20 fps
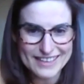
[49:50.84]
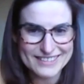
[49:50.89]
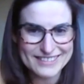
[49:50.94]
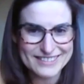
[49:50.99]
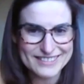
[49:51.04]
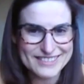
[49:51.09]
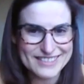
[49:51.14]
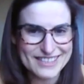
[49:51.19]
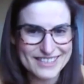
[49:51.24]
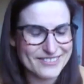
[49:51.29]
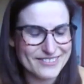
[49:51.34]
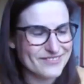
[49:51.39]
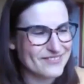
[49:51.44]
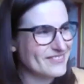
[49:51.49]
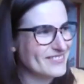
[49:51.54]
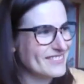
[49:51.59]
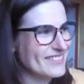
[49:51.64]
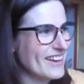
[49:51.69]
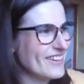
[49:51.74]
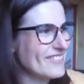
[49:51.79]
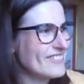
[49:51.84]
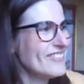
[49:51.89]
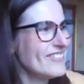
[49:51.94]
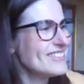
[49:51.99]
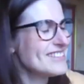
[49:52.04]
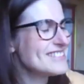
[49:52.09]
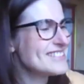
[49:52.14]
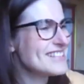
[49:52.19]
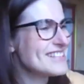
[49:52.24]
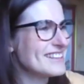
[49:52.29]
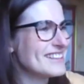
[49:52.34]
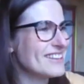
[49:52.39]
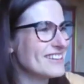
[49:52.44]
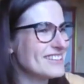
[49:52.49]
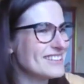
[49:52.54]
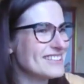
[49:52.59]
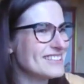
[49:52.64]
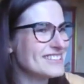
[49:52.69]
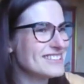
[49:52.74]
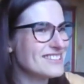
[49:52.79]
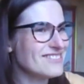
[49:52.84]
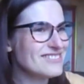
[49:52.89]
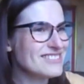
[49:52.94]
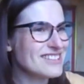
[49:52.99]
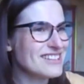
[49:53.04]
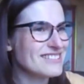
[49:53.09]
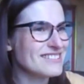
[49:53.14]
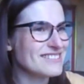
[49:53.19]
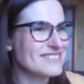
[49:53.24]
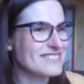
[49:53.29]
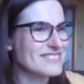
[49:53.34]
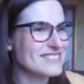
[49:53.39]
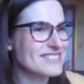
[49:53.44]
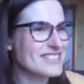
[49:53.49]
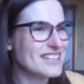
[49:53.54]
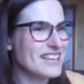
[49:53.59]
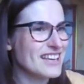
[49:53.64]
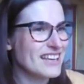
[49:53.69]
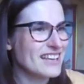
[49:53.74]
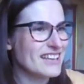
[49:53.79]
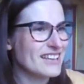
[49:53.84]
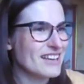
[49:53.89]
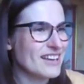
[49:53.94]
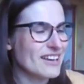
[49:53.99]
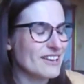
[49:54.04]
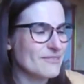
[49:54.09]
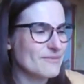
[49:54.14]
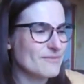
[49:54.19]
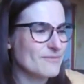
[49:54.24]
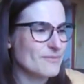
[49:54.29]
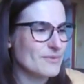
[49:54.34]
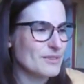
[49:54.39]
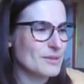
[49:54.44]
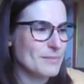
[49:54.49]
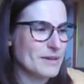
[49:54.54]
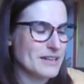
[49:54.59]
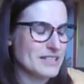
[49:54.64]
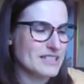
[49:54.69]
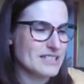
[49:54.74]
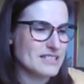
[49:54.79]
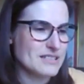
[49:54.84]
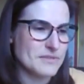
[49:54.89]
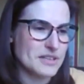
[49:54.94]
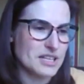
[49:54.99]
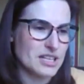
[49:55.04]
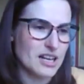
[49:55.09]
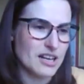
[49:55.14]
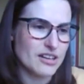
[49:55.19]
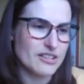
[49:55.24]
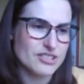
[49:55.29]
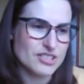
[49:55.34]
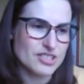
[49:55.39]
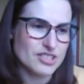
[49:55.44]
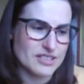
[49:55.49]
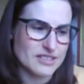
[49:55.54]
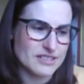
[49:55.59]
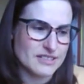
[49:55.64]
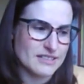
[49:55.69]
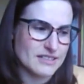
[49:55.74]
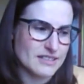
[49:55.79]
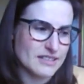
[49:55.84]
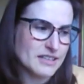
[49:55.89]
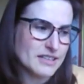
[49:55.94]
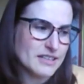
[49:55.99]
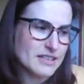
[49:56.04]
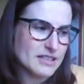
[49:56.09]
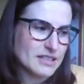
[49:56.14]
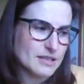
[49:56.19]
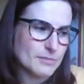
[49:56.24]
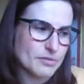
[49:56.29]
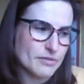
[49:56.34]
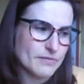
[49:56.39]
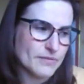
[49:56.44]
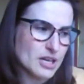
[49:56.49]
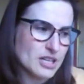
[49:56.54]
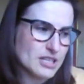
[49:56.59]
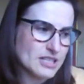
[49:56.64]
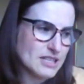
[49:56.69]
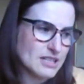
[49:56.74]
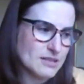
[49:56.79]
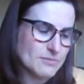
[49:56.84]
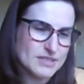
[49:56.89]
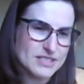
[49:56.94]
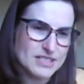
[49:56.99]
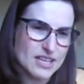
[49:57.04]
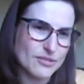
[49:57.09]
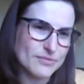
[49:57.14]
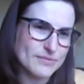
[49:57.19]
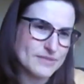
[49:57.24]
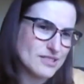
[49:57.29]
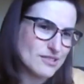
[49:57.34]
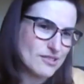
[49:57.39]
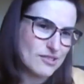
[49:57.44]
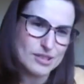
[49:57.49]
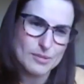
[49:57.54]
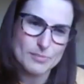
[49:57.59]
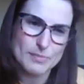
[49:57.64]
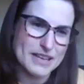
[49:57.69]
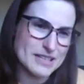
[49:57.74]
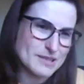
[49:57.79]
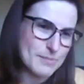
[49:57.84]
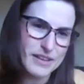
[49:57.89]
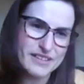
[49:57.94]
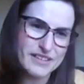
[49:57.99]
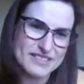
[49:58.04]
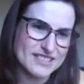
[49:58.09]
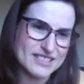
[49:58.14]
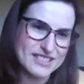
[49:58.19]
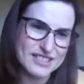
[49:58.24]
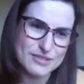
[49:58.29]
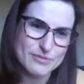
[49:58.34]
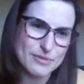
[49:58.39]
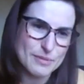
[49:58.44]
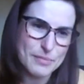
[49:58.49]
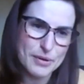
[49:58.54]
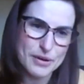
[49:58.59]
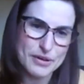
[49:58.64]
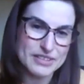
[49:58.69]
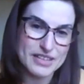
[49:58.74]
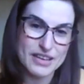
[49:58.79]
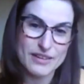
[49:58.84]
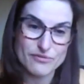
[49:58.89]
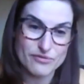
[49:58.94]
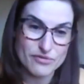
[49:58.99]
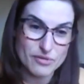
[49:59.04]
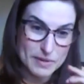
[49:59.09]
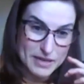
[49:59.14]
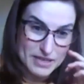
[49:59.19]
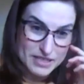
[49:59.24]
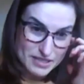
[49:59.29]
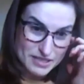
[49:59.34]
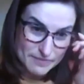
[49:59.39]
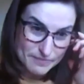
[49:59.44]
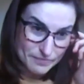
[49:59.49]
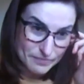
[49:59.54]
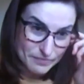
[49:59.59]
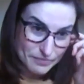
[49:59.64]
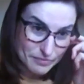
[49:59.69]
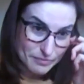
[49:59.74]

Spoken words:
And I've always said that sometimes with matters of inclusion, the provider themselves is not the best person to impart that information